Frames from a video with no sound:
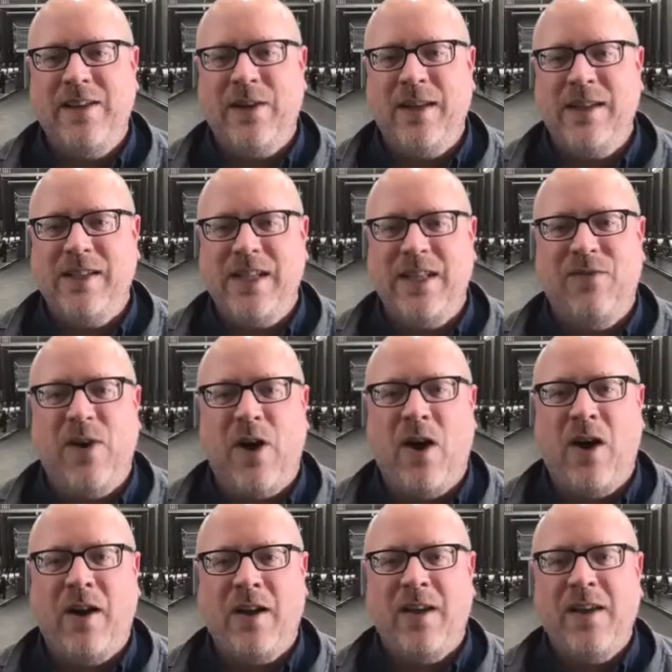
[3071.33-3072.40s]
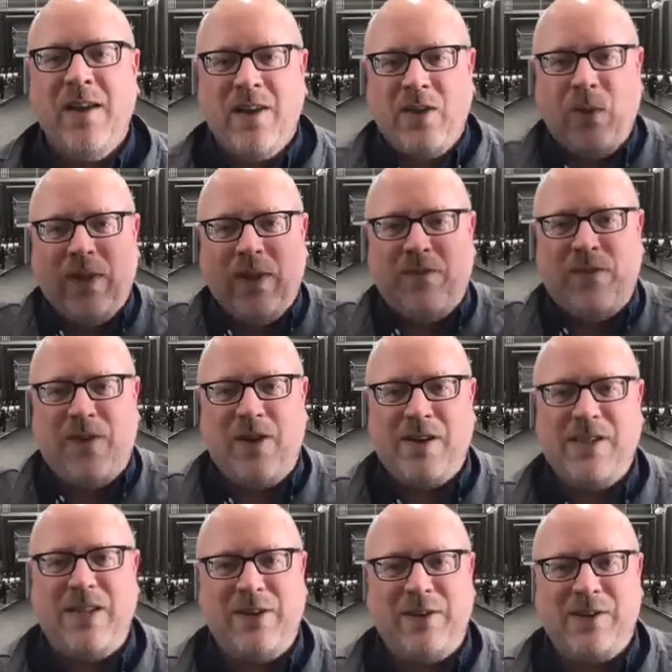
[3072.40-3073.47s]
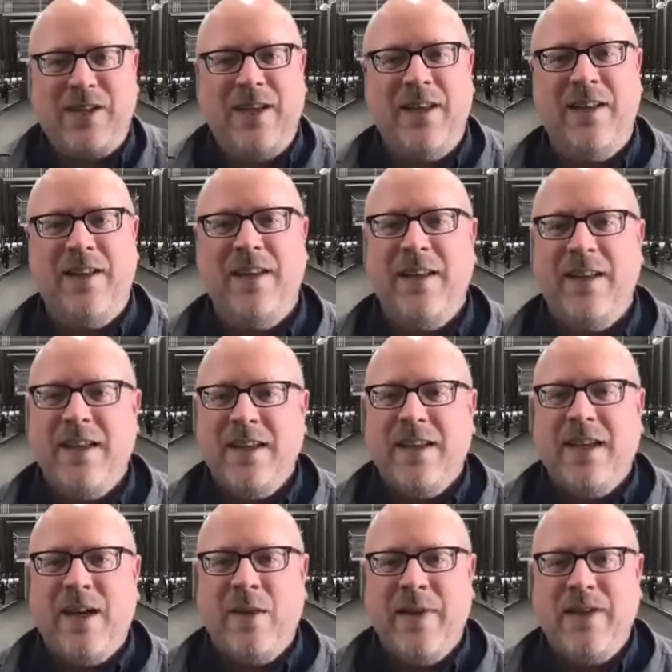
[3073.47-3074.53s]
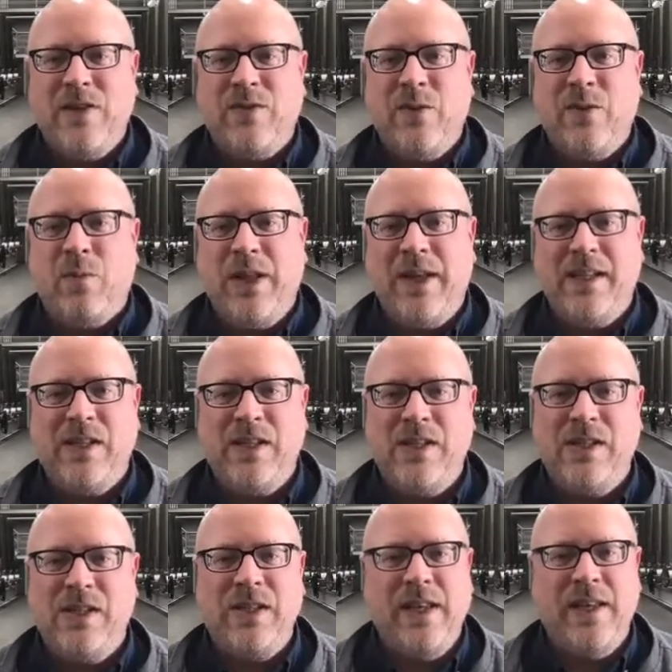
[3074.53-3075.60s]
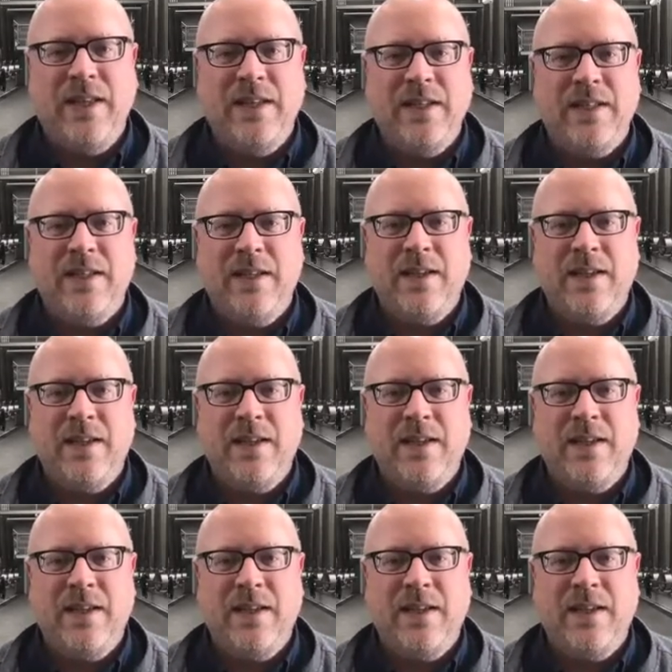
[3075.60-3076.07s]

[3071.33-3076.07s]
you can see the fog, the way the fog settles in different places. And